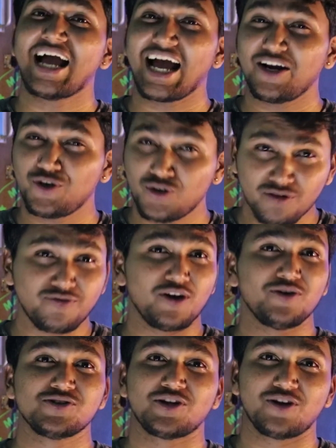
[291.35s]
and do
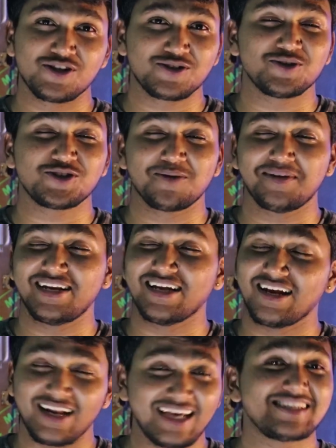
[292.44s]
follow us on all social media
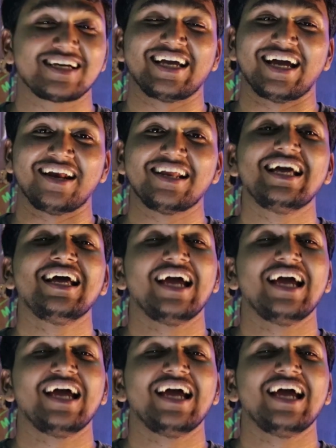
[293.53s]
links again